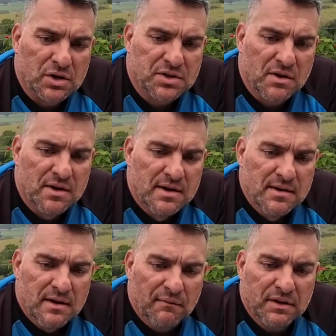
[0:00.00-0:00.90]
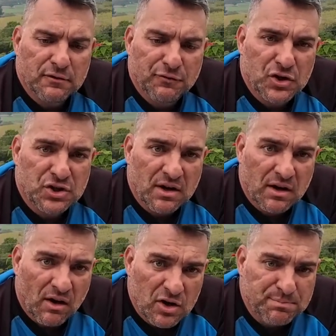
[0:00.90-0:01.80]
So if there's a fish
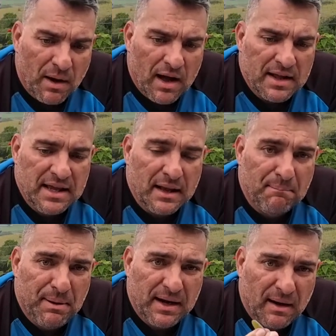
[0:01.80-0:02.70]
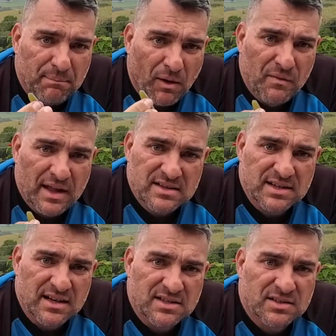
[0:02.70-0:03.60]
close by and you can pick up on that
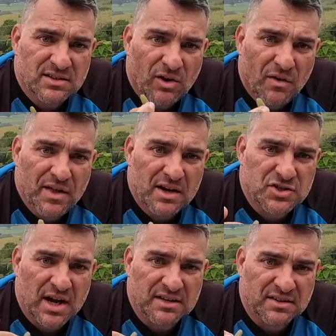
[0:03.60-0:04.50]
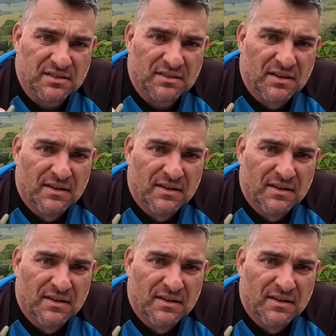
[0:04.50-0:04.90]
scent on that attractant,